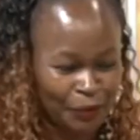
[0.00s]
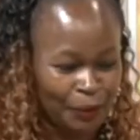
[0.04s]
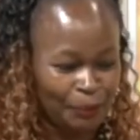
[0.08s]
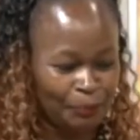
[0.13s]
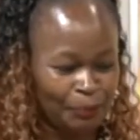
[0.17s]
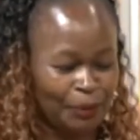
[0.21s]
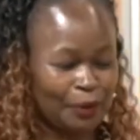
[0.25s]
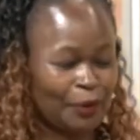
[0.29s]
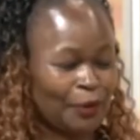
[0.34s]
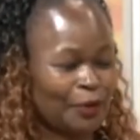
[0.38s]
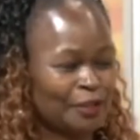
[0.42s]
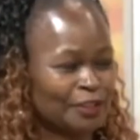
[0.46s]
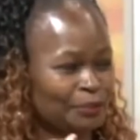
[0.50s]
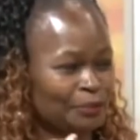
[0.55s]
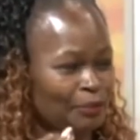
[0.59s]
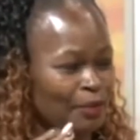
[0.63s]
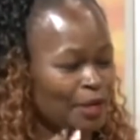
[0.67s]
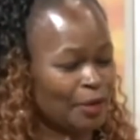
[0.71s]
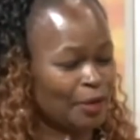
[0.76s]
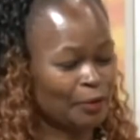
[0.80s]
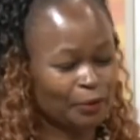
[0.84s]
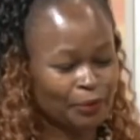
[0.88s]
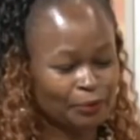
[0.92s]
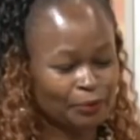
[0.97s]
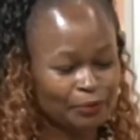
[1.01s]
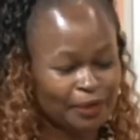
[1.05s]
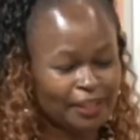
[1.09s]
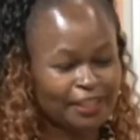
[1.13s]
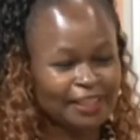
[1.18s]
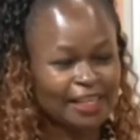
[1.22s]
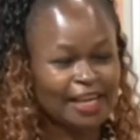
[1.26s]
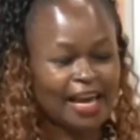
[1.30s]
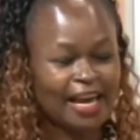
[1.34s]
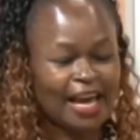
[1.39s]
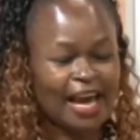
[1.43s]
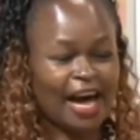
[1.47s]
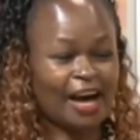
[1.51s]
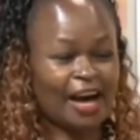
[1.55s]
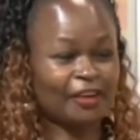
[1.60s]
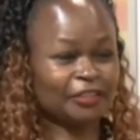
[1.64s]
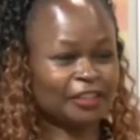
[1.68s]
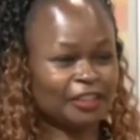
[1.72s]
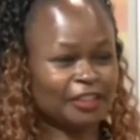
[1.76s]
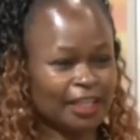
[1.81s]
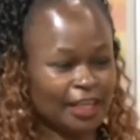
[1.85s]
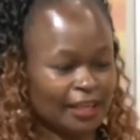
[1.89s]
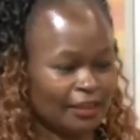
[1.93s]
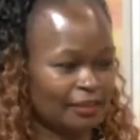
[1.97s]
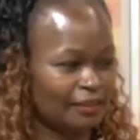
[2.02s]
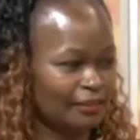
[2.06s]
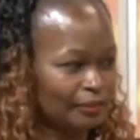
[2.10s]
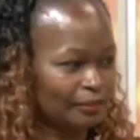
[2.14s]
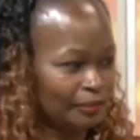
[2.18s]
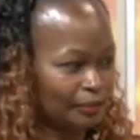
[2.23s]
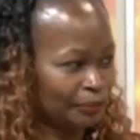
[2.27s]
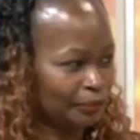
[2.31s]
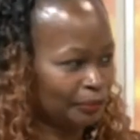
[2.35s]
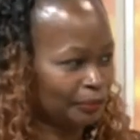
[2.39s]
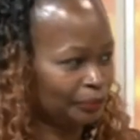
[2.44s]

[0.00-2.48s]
Okay. Because many women have seen